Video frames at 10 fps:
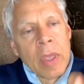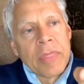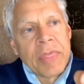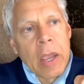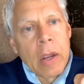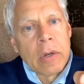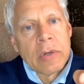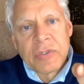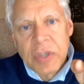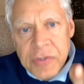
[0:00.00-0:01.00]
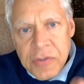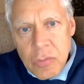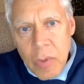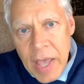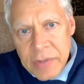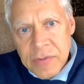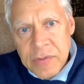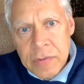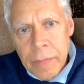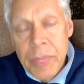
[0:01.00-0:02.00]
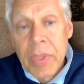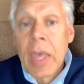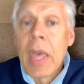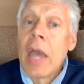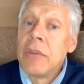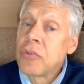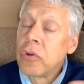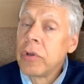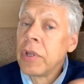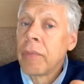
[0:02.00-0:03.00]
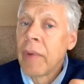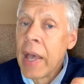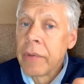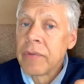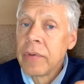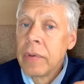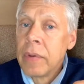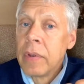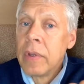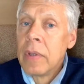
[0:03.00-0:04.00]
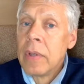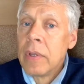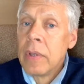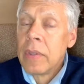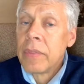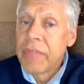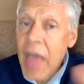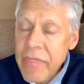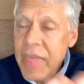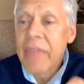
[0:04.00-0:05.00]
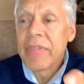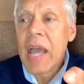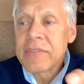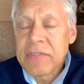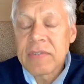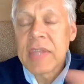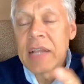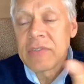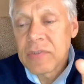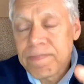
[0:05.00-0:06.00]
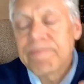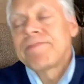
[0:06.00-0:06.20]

their distress and turn it around. That, that, that's, that's